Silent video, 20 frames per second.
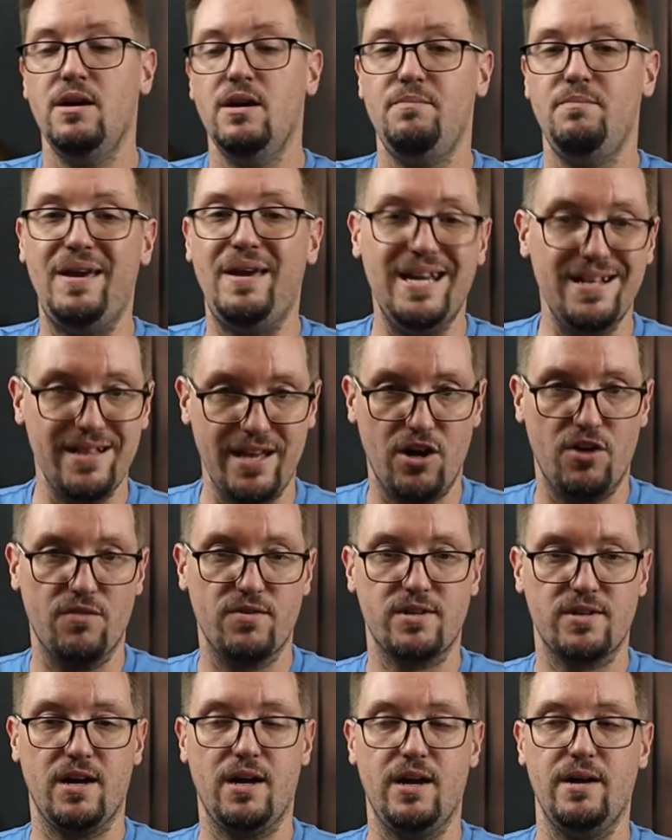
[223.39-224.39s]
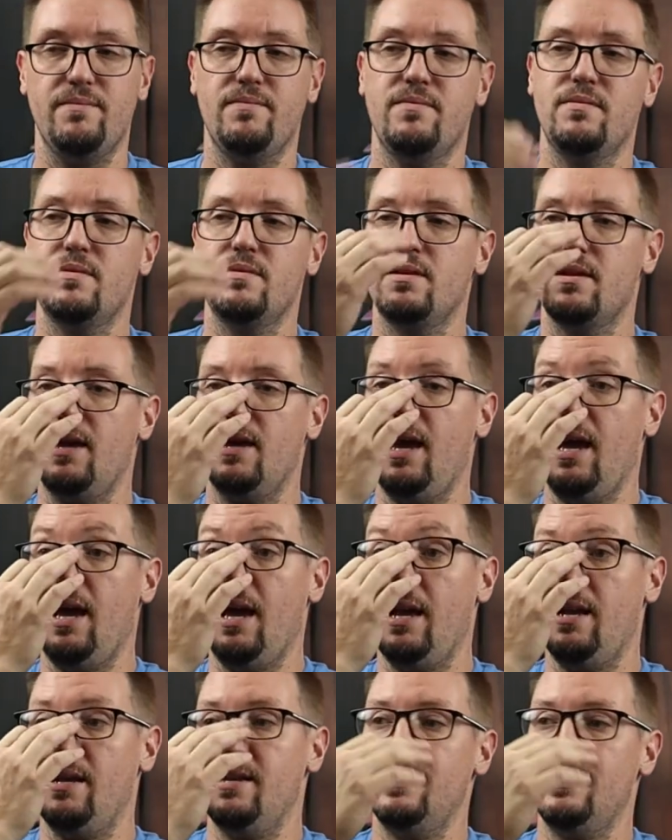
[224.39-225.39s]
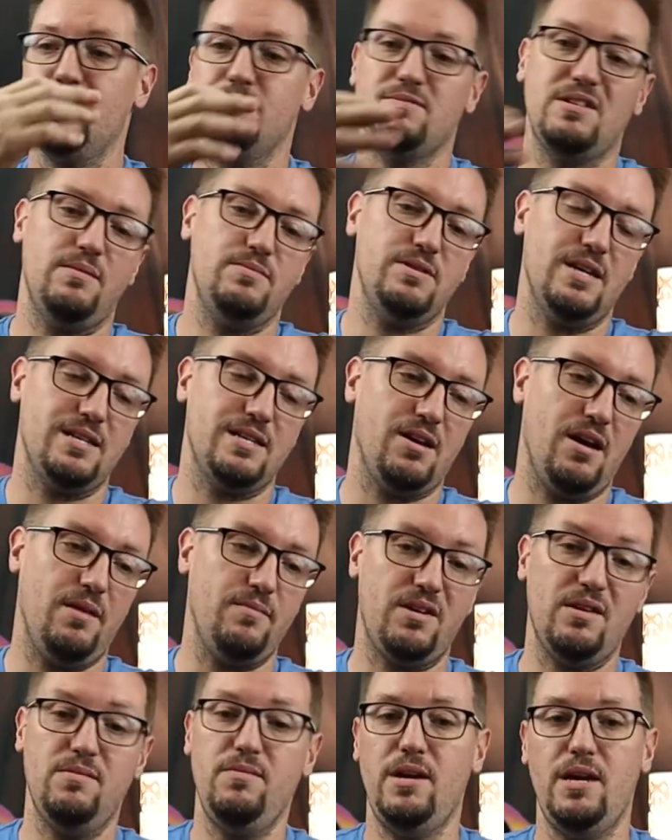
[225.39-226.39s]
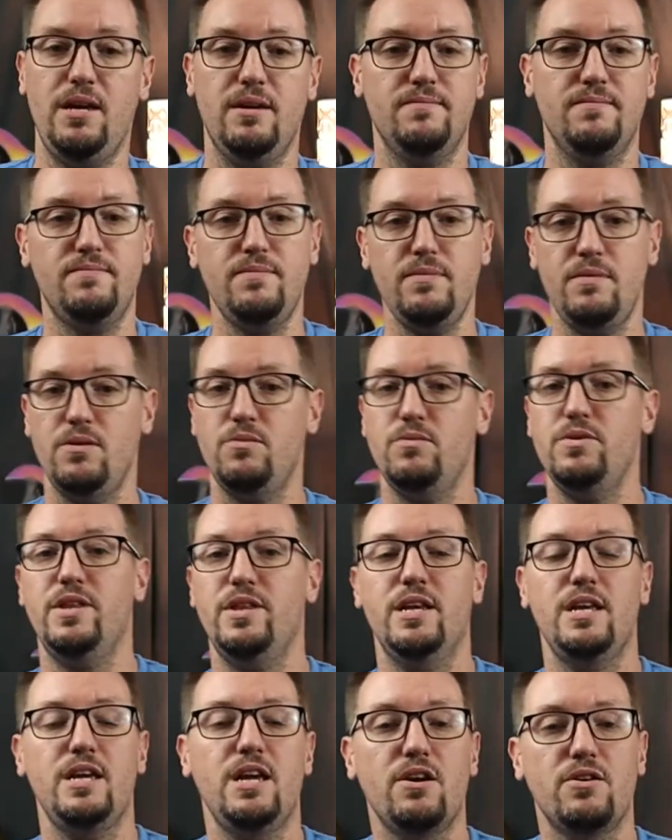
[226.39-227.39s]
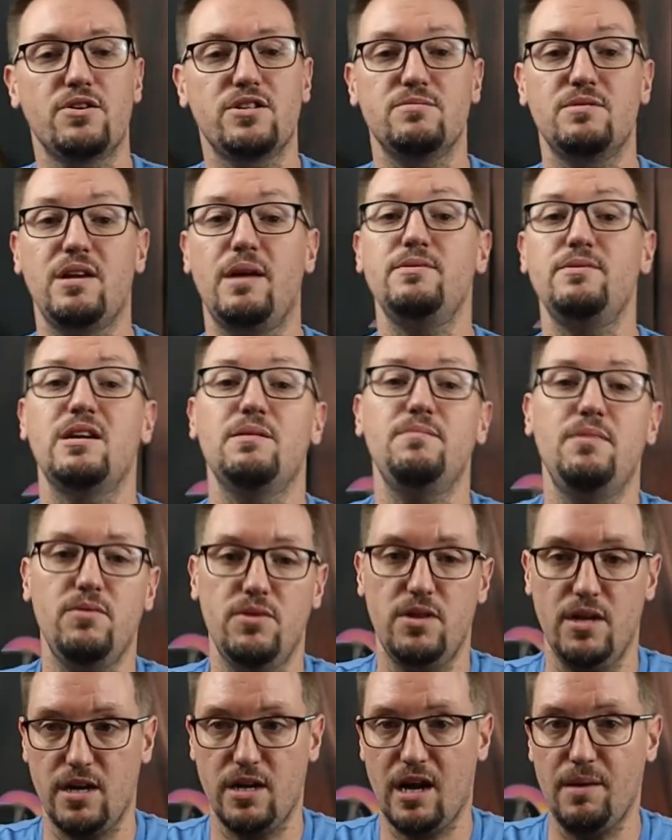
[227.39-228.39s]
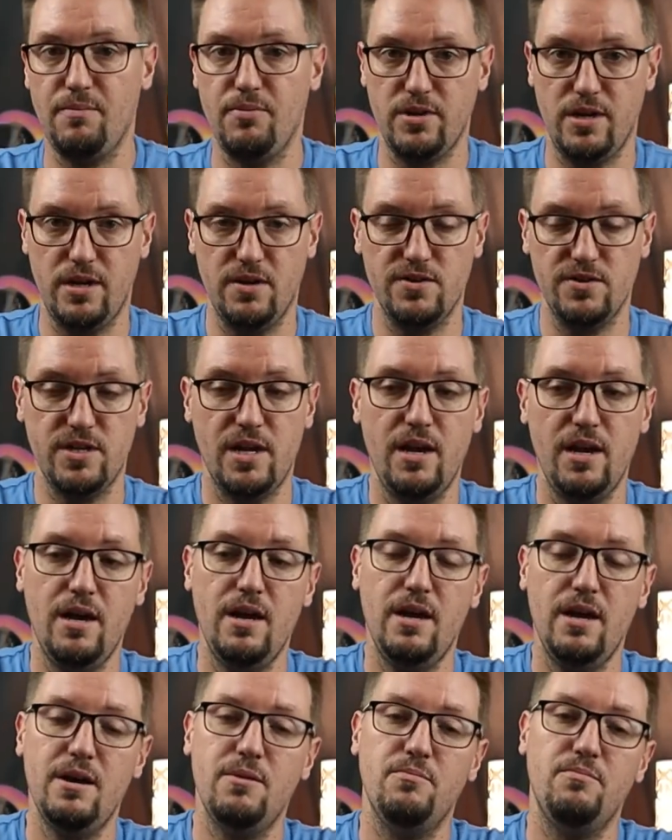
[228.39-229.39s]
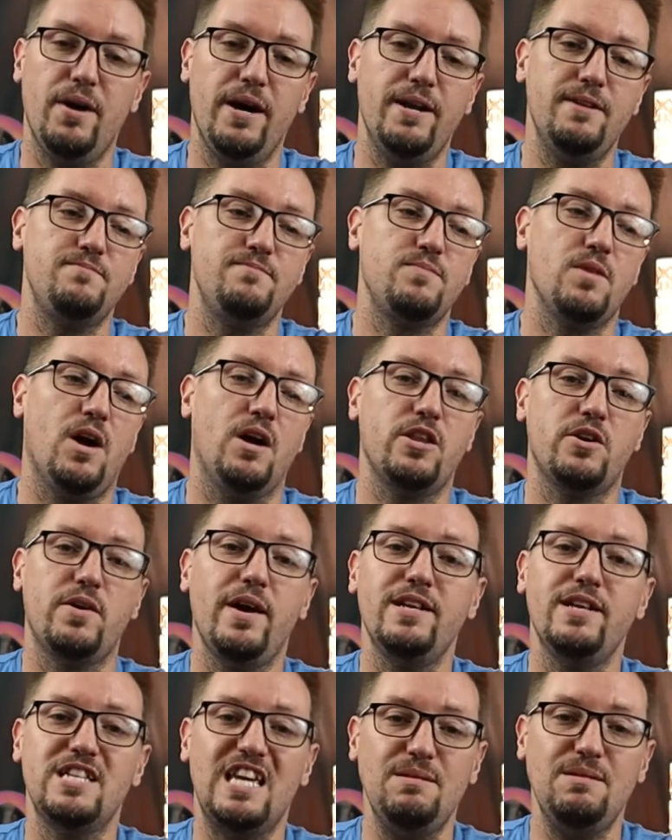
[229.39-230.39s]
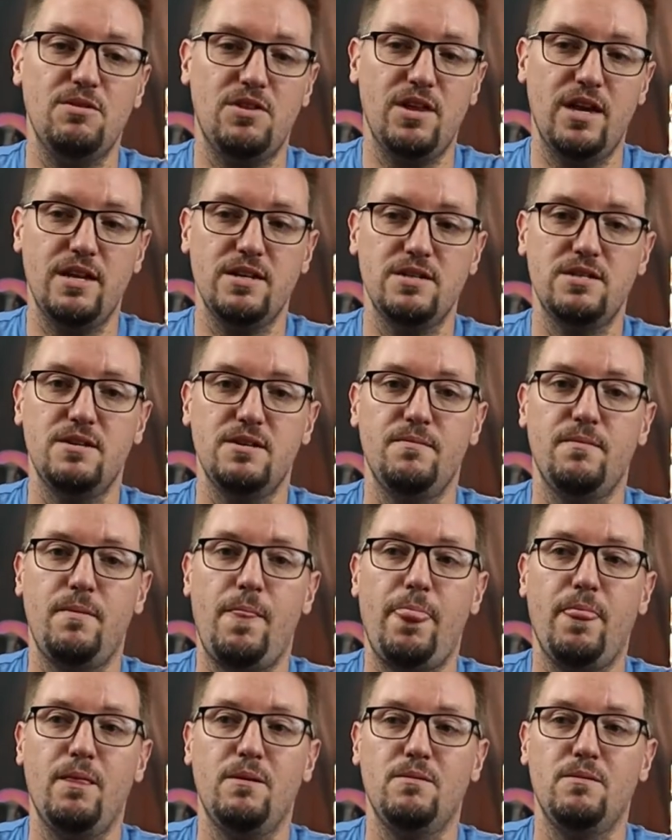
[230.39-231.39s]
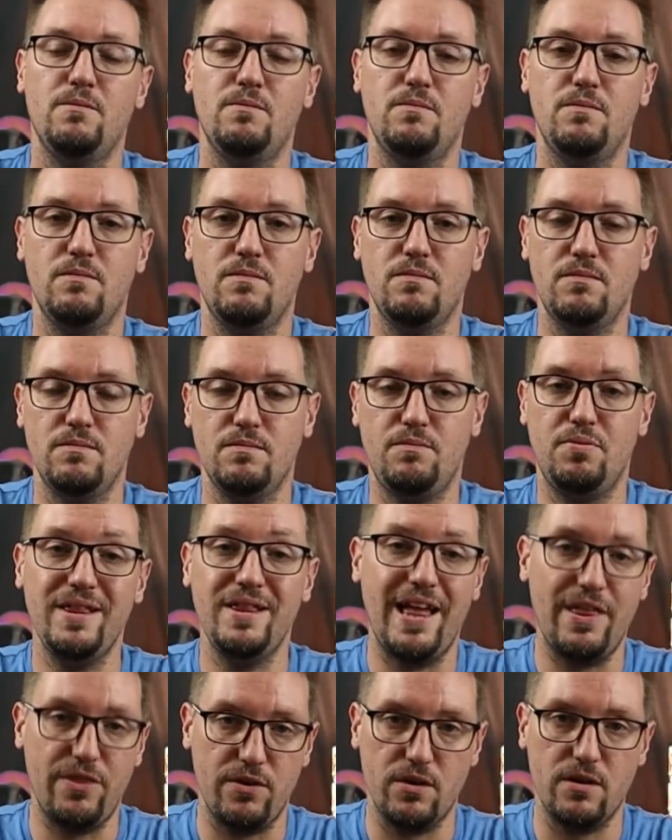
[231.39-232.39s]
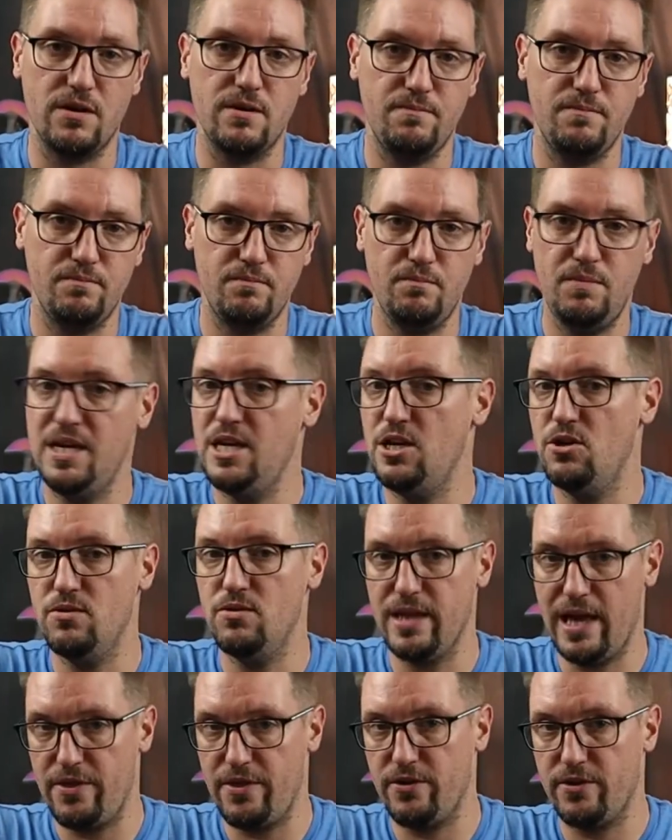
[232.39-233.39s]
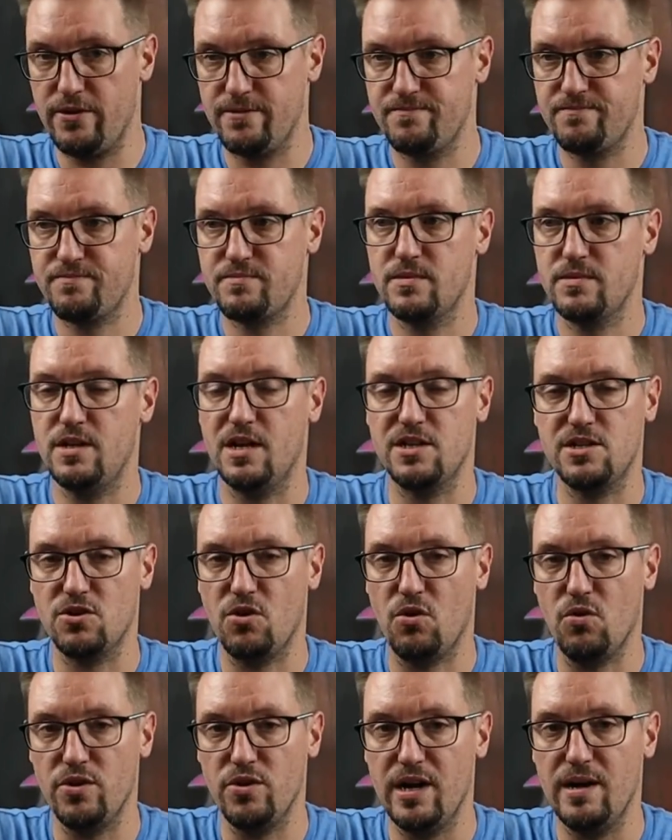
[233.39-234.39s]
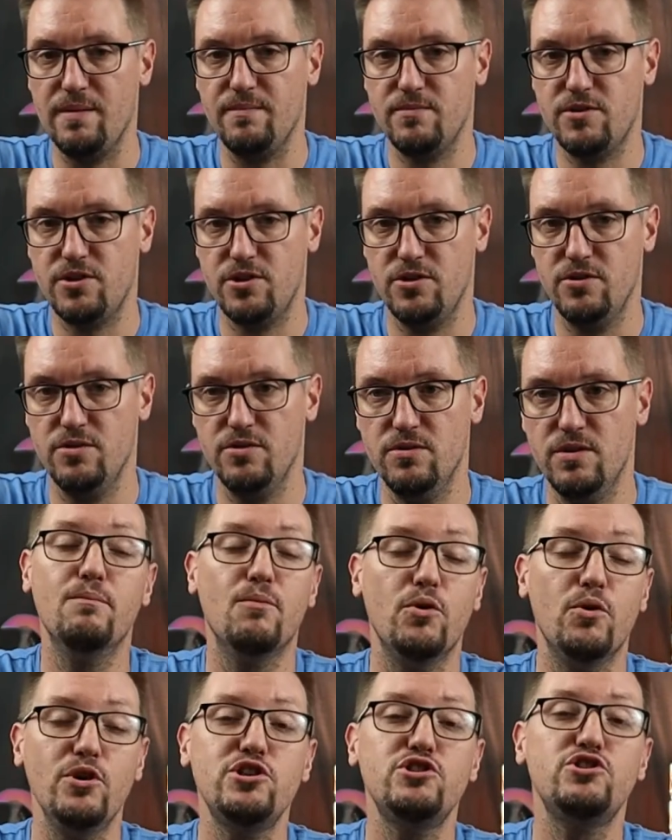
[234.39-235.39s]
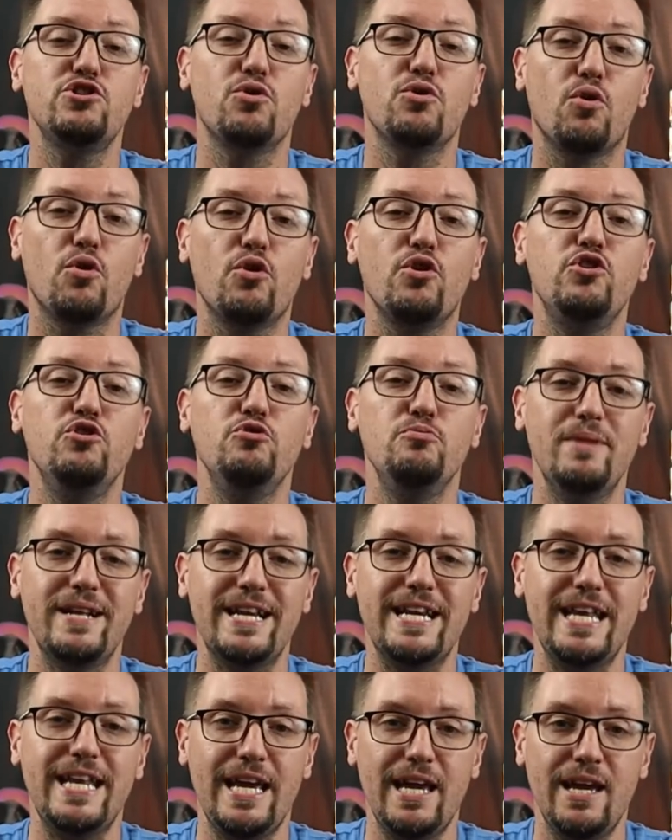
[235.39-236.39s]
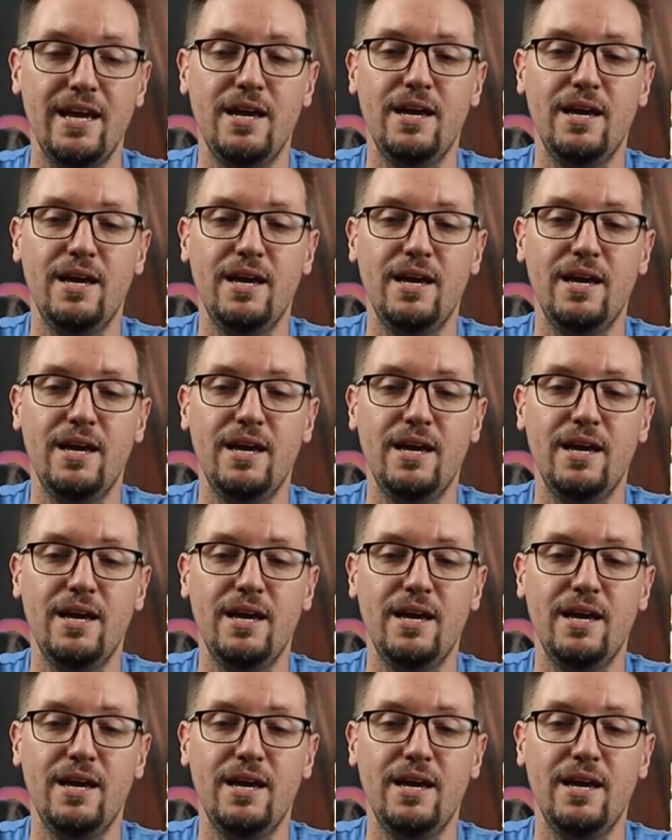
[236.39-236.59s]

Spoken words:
peeling over time. And sometimes that time can be within a year, sometimes it can be within a couple years. But on the grand scheme of things, pleather, PU leather, doesn't hold up to moisture or humidity,